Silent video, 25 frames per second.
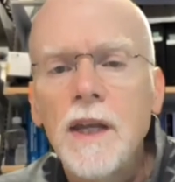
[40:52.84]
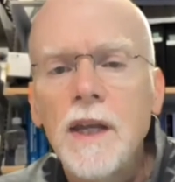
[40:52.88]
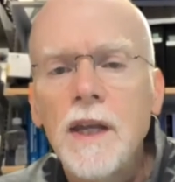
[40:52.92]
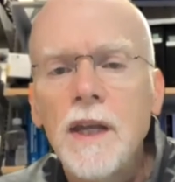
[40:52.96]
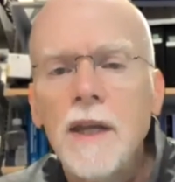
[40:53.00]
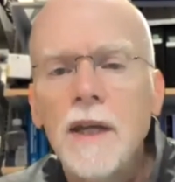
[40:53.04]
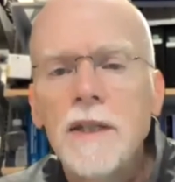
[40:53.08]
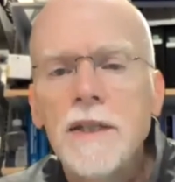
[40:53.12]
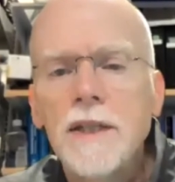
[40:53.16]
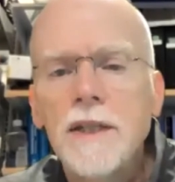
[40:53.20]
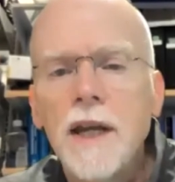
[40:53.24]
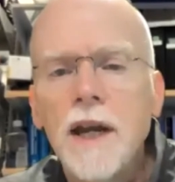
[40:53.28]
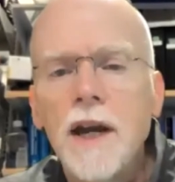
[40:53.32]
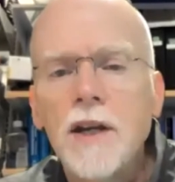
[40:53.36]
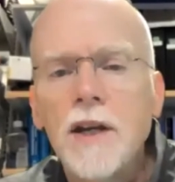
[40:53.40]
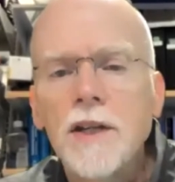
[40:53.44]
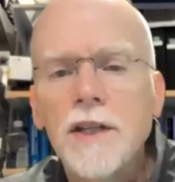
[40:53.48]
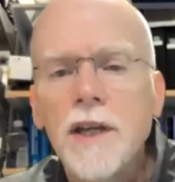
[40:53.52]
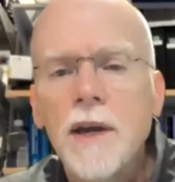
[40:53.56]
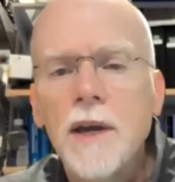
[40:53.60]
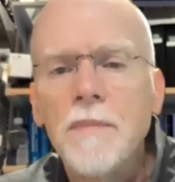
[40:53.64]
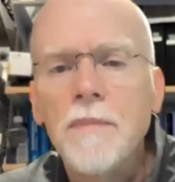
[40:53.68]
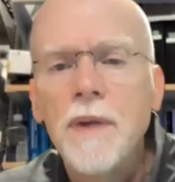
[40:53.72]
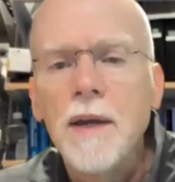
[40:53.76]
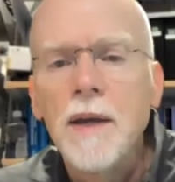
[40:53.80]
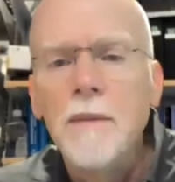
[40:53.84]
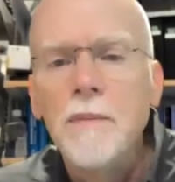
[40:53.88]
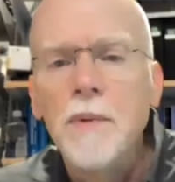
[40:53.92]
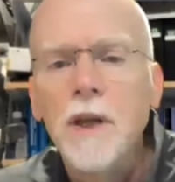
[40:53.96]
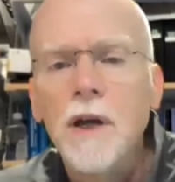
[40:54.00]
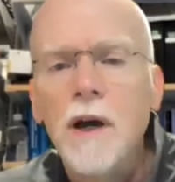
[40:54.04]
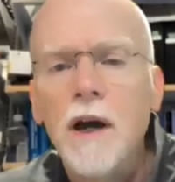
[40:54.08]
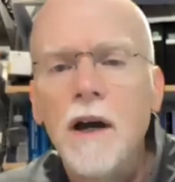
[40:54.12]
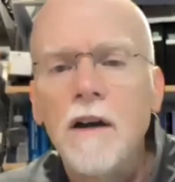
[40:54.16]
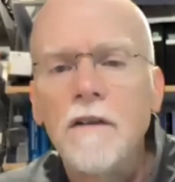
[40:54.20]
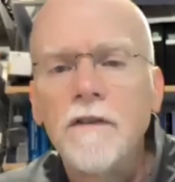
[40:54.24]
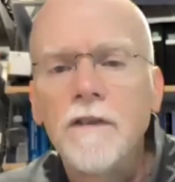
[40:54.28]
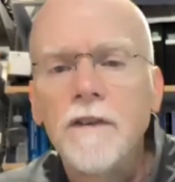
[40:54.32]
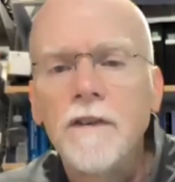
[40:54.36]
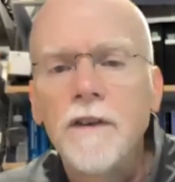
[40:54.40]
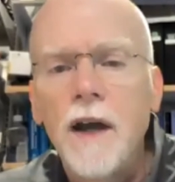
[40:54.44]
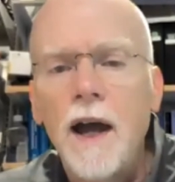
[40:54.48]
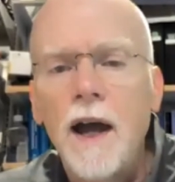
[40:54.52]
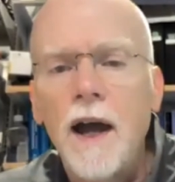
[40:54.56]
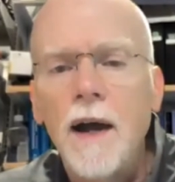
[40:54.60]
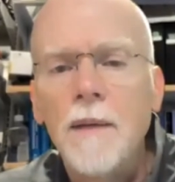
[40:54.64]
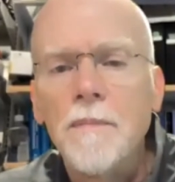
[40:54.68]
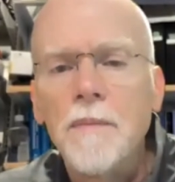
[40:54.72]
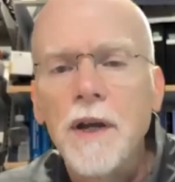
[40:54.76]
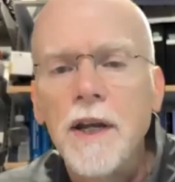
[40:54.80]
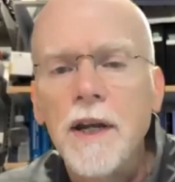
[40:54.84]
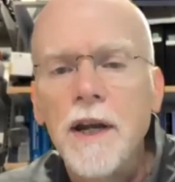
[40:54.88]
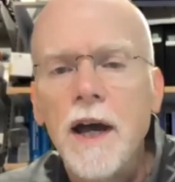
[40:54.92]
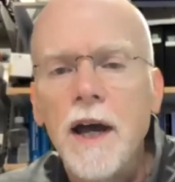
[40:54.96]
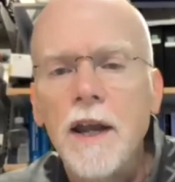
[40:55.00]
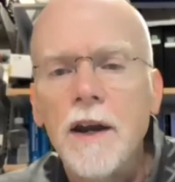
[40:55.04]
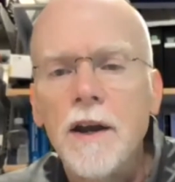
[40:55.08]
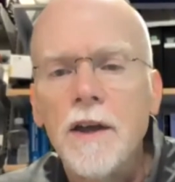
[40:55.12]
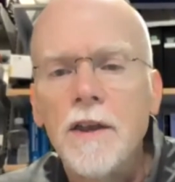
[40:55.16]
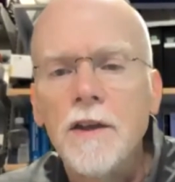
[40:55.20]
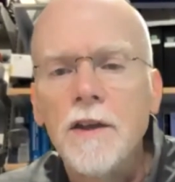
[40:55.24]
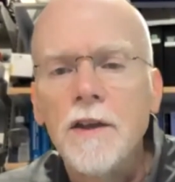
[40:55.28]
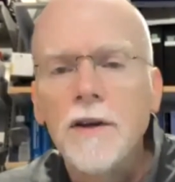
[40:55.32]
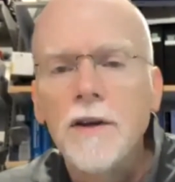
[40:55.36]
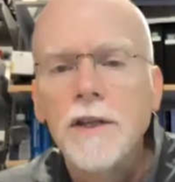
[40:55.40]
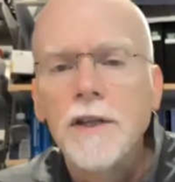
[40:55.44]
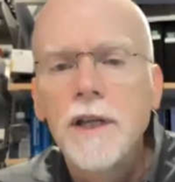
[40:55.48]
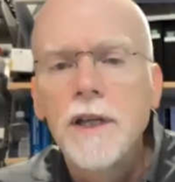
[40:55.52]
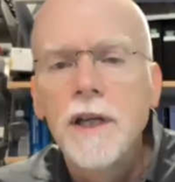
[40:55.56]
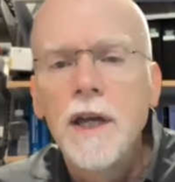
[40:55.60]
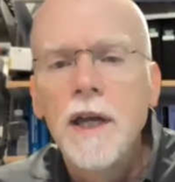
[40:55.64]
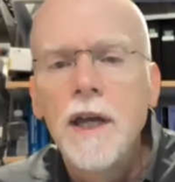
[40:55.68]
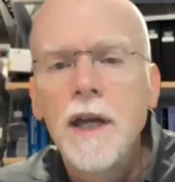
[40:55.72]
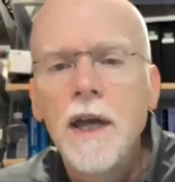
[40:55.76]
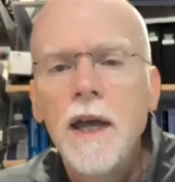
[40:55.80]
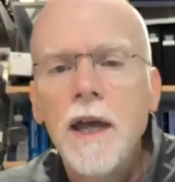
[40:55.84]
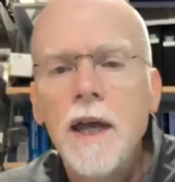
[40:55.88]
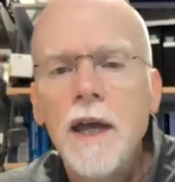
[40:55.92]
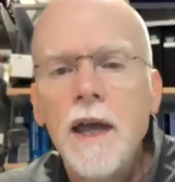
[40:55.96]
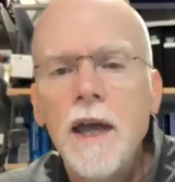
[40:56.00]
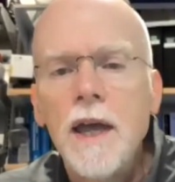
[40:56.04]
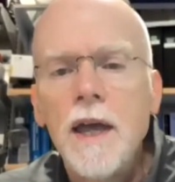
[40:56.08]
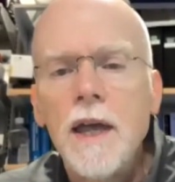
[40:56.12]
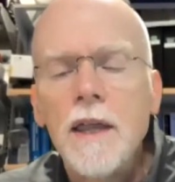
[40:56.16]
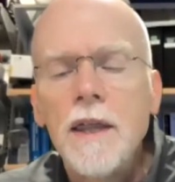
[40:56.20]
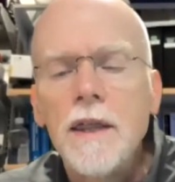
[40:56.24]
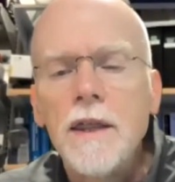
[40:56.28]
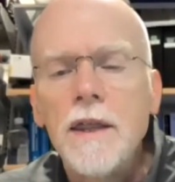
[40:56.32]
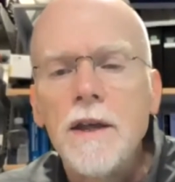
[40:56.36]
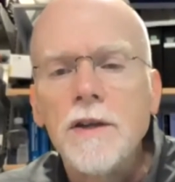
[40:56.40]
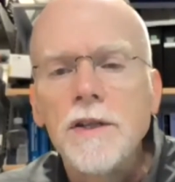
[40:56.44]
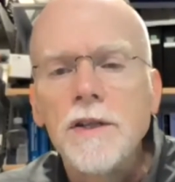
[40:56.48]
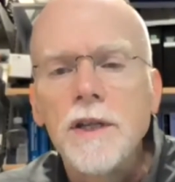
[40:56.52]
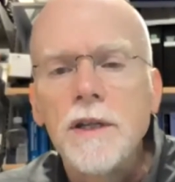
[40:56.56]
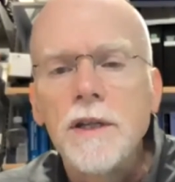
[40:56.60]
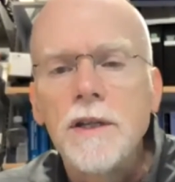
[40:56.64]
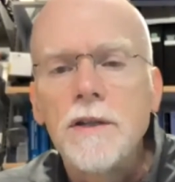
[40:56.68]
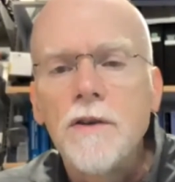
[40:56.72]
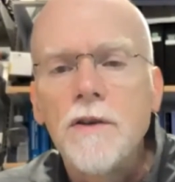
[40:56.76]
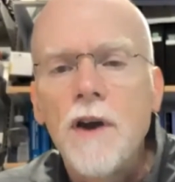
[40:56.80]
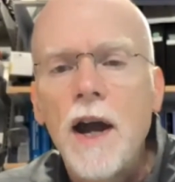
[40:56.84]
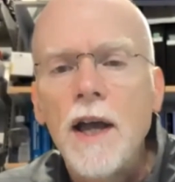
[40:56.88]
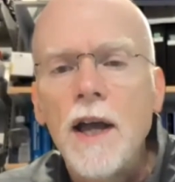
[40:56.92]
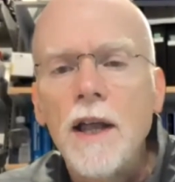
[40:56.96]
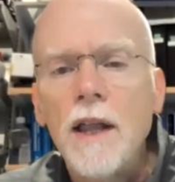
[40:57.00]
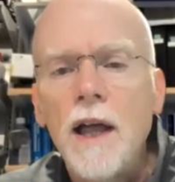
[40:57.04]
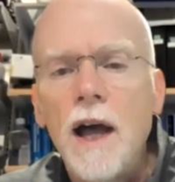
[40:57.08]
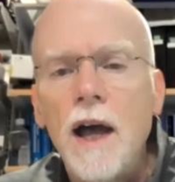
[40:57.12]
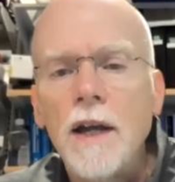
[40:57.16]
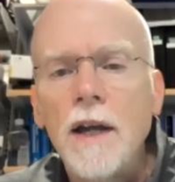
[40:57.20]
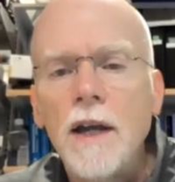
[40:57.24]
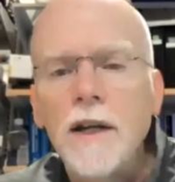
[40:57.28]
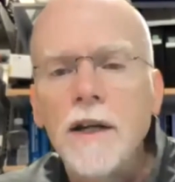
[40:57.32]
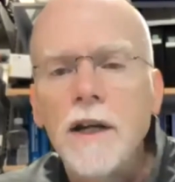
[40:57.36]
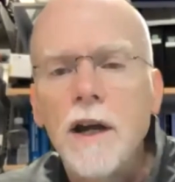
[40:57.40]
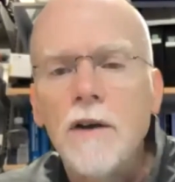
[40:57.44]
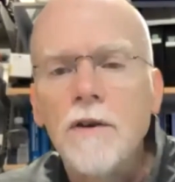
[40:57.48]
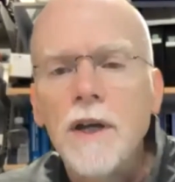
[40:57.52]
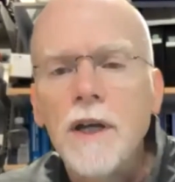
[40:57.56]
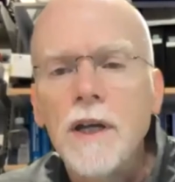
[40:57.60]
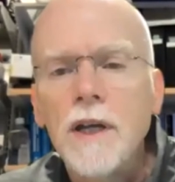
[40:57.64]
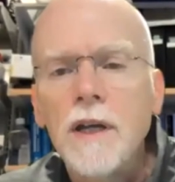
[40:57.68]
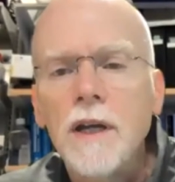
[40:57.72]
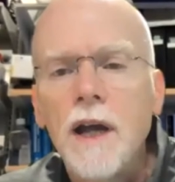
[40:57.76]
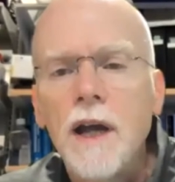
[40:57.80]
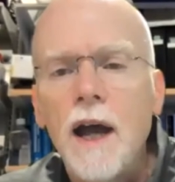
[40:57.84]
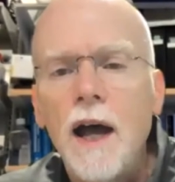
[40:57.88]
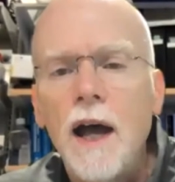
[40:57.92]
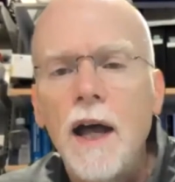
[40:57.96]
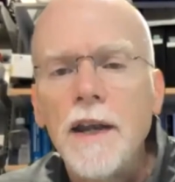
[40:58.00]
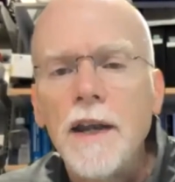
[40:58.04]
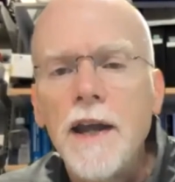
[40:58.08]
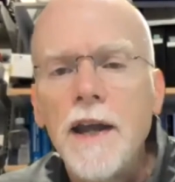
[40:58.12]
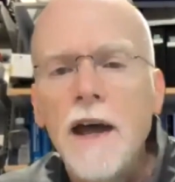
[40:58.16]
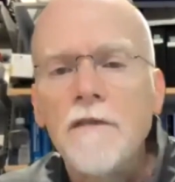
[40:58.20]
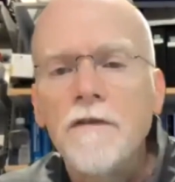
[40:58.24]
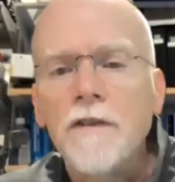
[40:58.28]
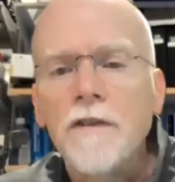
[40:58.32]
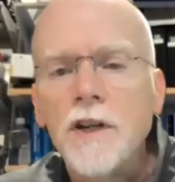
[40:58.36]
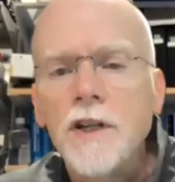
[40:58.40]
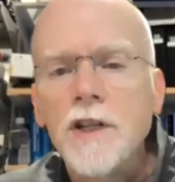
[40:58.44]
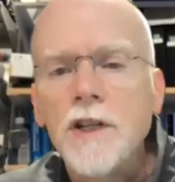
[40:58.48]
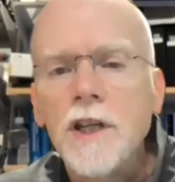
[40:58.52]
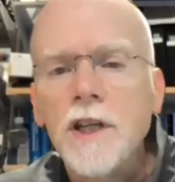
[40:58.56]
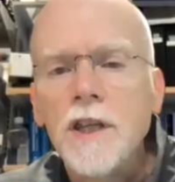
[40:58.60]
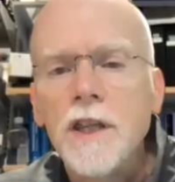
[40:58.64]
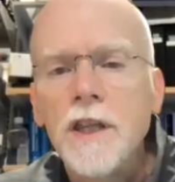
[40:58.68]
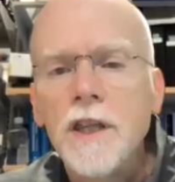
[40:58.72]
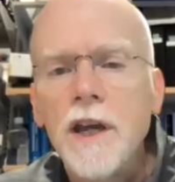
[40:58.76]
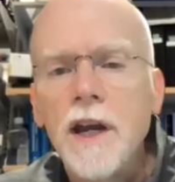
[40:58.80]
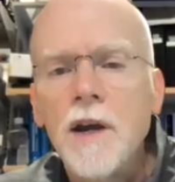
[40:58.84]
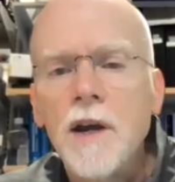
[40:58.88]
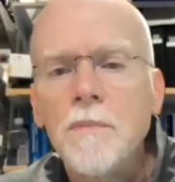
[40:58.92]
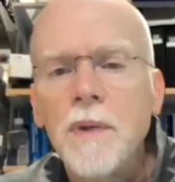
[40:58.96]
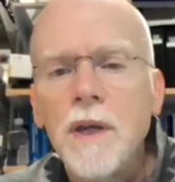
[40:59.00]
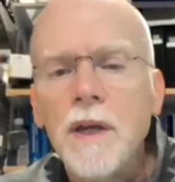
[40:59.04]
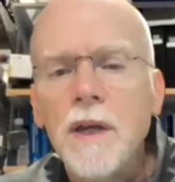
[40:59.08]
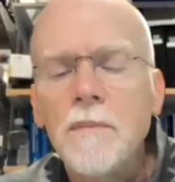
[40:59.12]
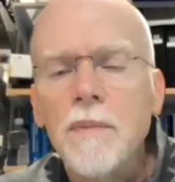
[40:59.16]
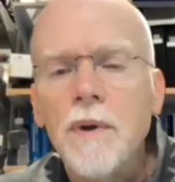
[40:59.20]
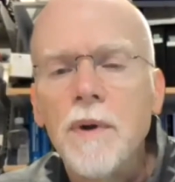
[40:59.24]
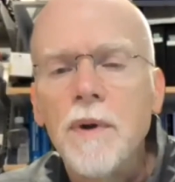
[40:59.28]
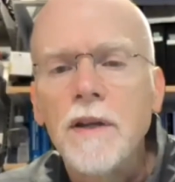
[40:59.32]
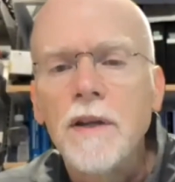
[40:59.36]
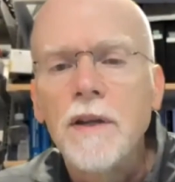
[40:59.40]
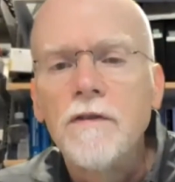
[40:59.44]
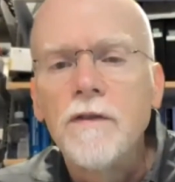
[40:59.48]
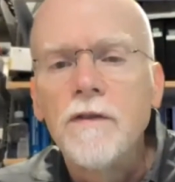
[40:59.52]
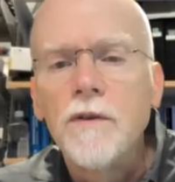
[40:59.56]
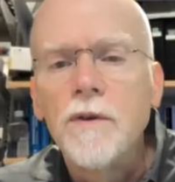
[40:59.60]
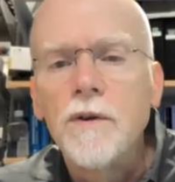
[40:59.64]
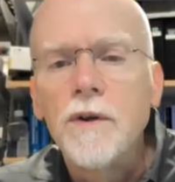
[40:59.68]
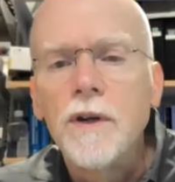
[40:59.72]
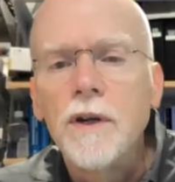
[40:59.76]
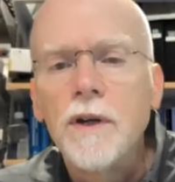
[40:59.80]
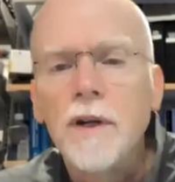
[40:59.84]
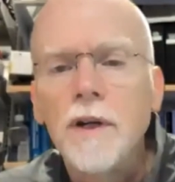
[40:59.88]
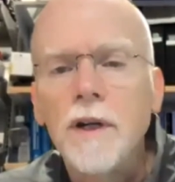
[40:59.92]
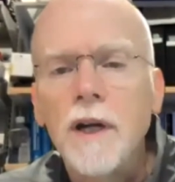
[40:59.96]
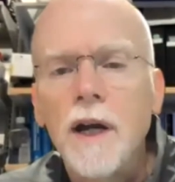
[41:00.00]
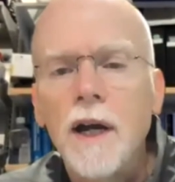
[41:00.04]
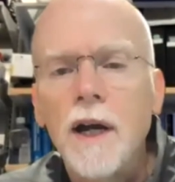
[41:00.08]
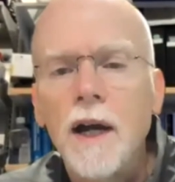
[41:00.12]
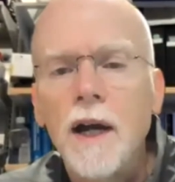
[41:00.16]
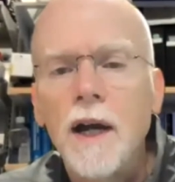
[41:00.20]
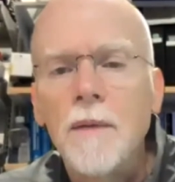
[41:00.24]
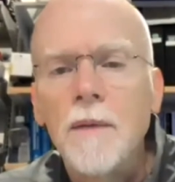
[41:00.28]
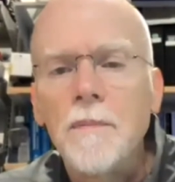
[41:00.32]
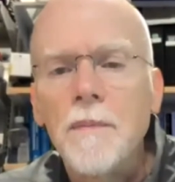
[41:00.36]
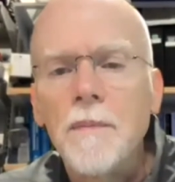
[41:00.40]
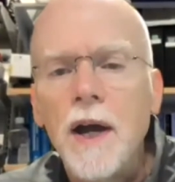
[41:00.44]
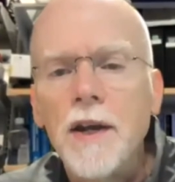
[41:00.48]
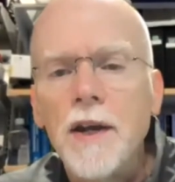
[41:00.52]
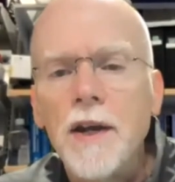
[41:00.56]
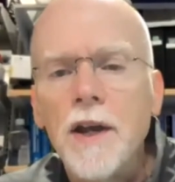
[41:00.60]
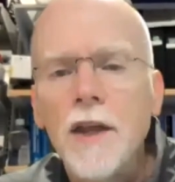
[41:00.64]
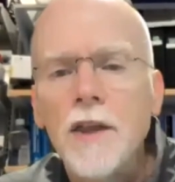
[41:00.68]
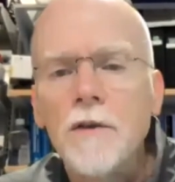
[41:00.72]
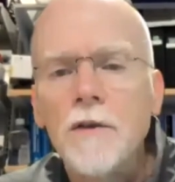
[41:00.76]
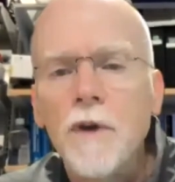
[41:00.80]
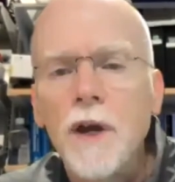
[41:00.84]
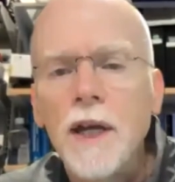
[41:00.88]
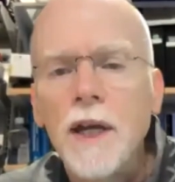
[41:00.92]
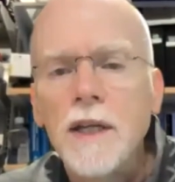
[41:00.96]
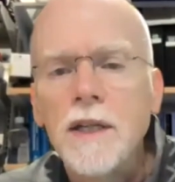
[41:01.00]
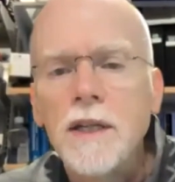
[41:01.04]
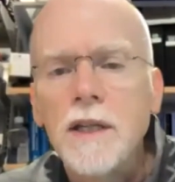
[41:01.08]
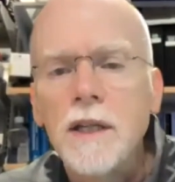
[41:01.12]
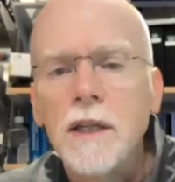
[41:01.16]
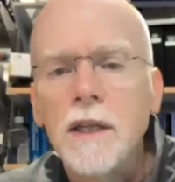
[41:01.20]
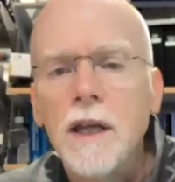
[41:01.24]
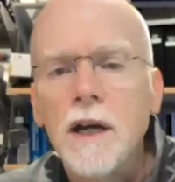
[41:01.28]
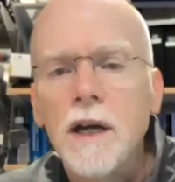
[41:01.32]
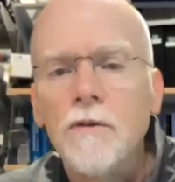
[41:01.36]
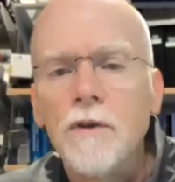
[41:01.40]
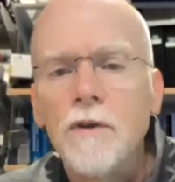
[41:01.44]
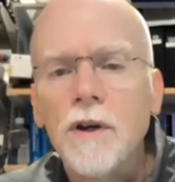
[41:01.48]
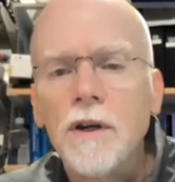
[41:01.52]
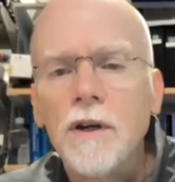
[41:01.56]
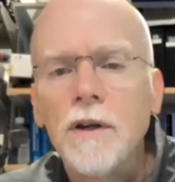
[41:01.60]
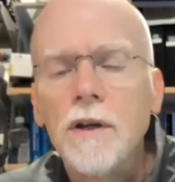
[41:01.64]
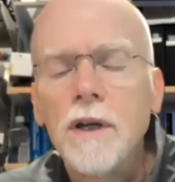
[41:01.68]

scare some people off, but not others. There's a trial ongoing, not for gene therapy, but for another way to lower